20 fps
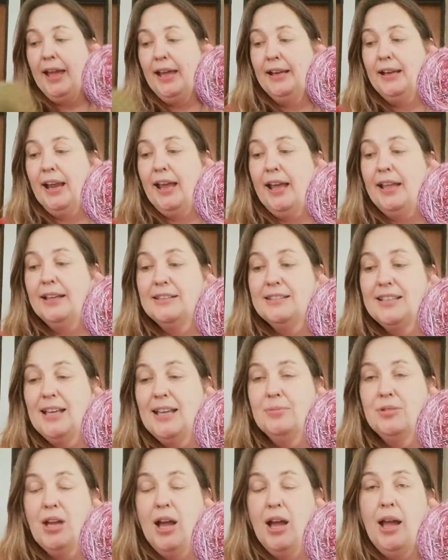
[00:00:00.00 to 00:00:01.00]
And at the
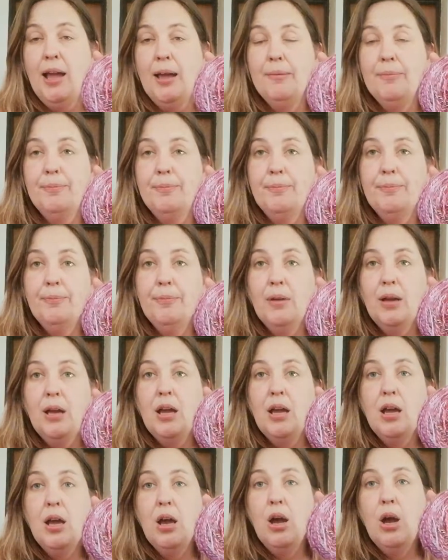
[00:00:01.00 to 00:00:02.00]
same time,
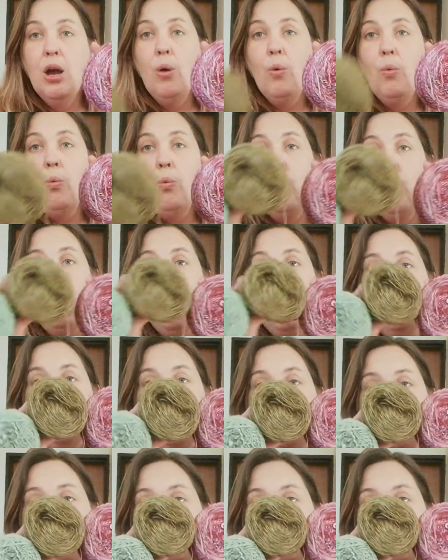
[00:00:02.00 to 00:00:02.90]
one